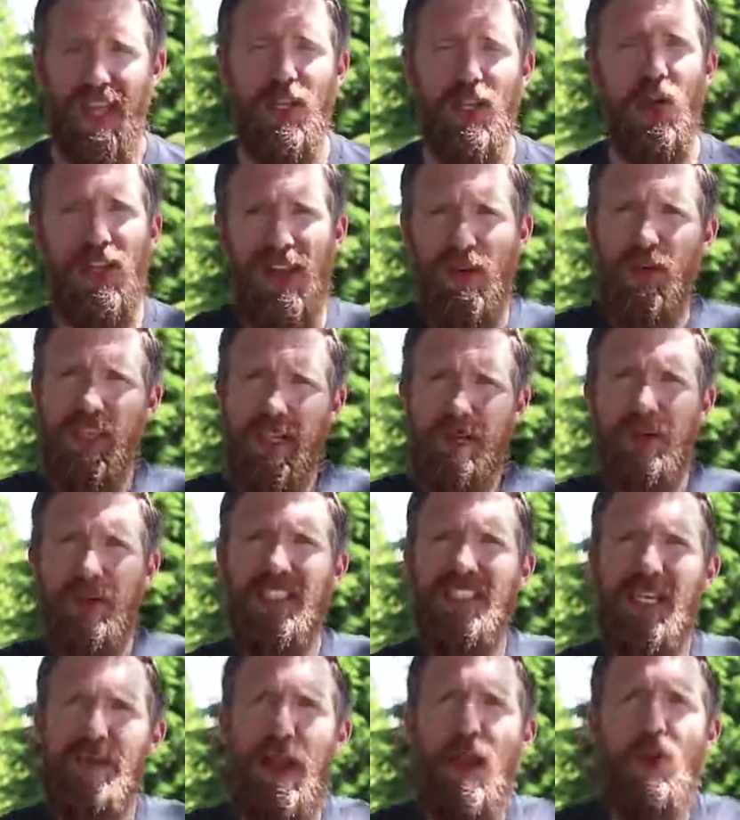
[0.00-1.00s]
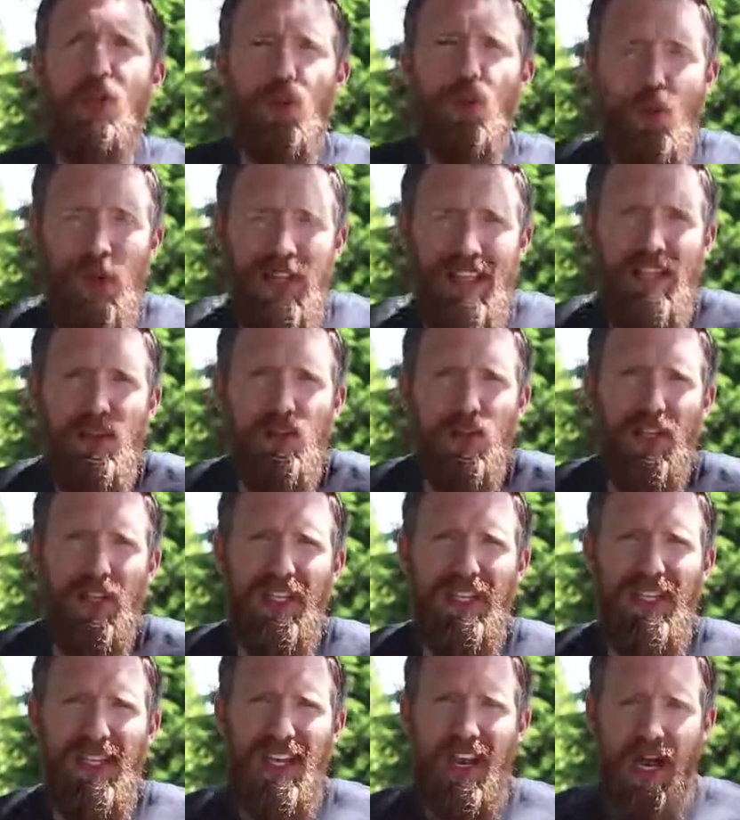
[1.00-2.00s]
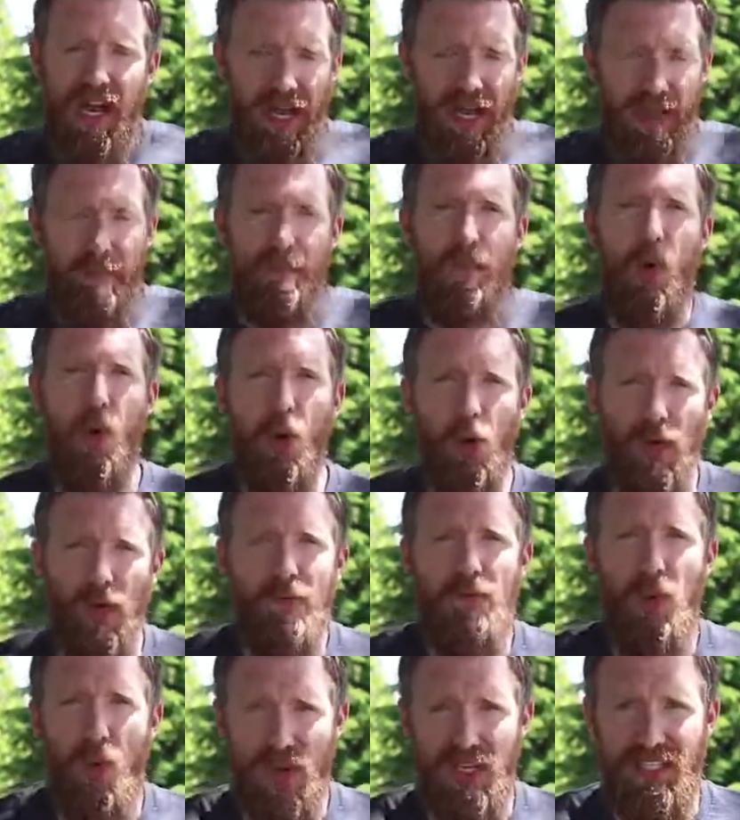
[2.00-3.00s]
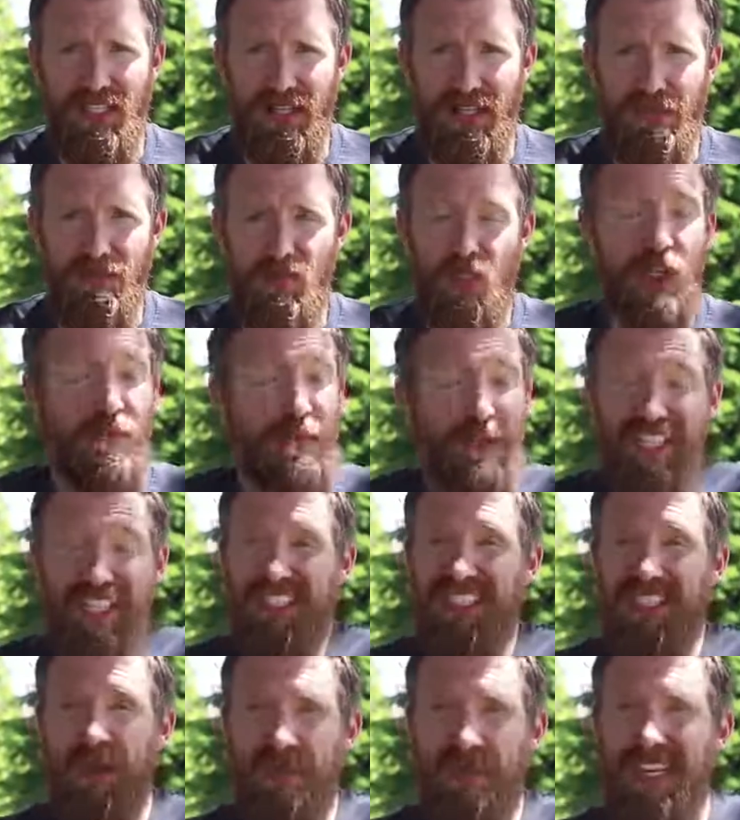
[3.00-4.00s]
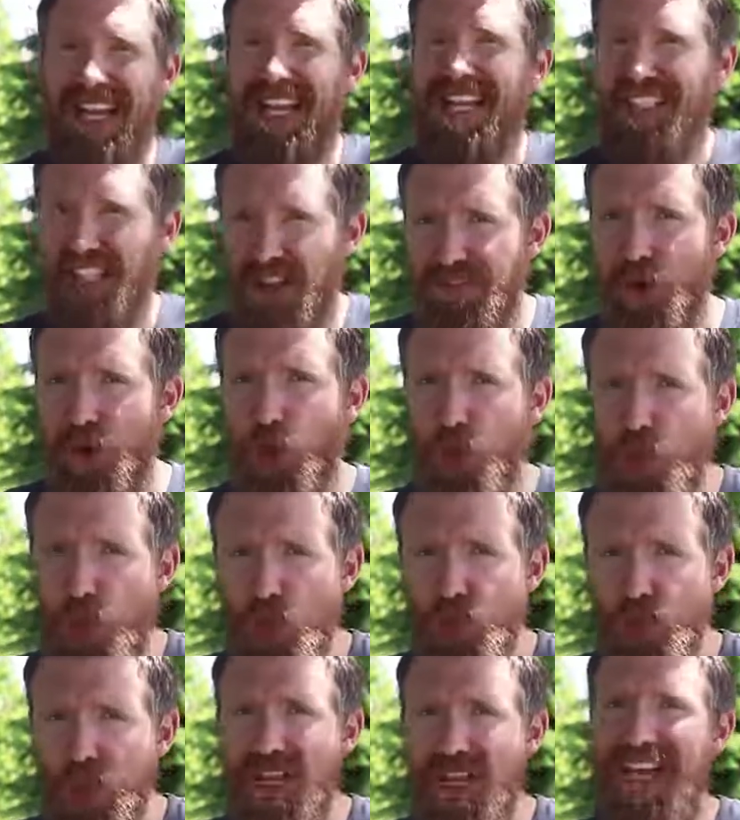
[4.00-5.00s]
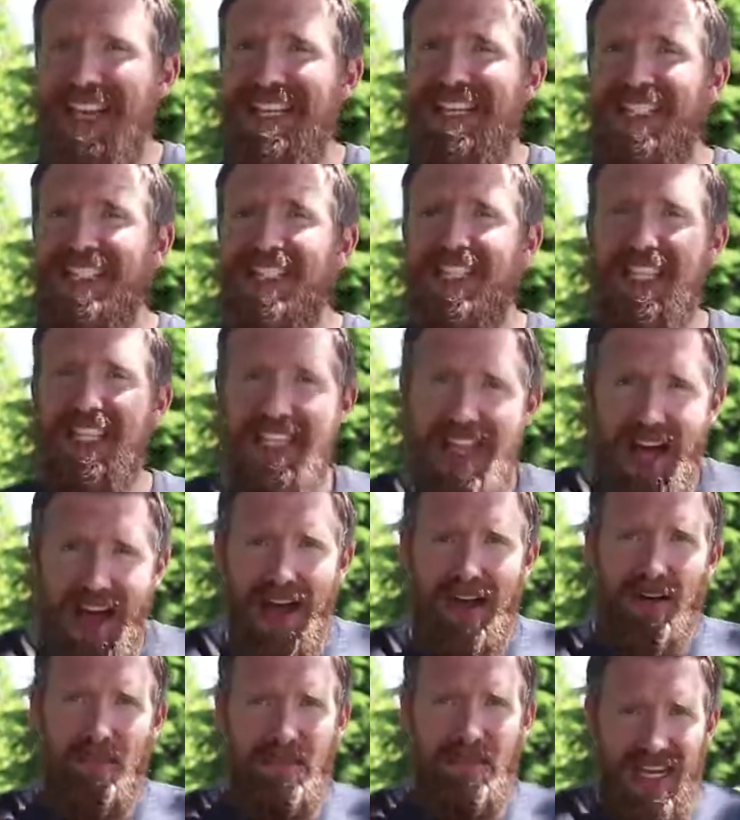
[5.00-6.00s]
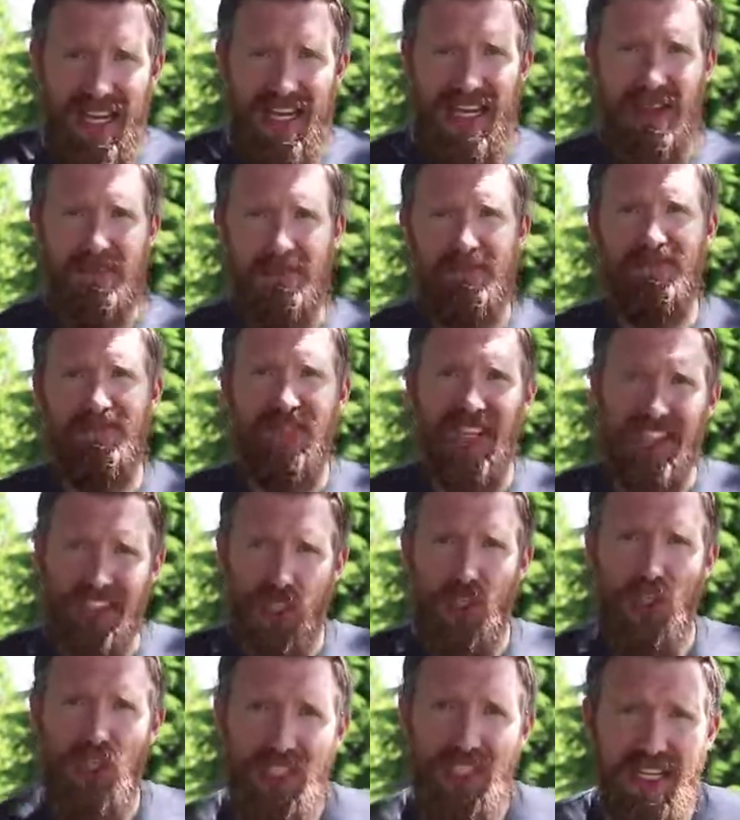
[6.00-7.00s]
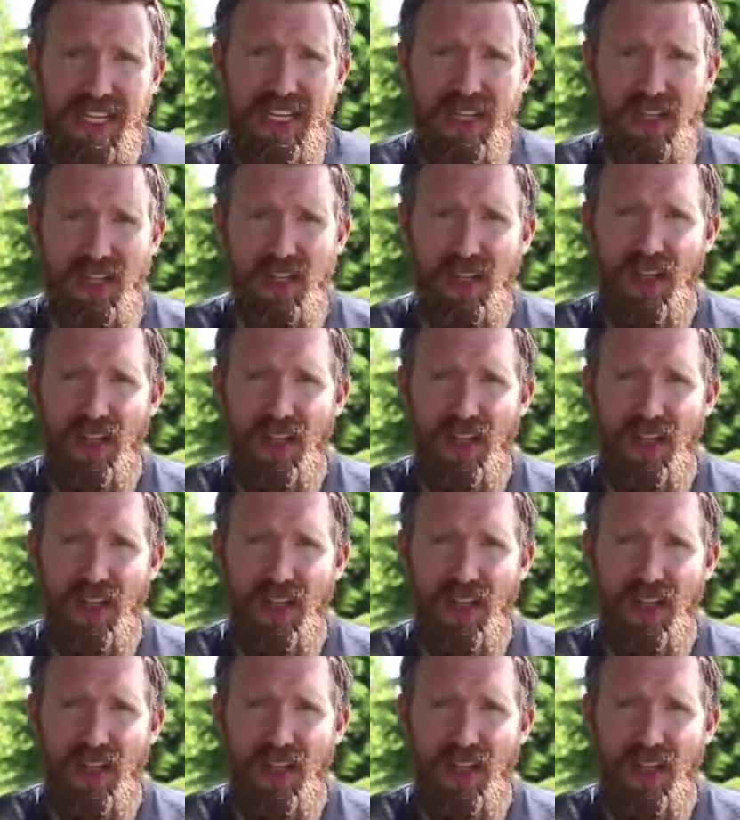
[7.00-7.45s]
And you know, that really brings up a really, really uh, important point here. Just because something is a foreclosure does not mean it's a good deal.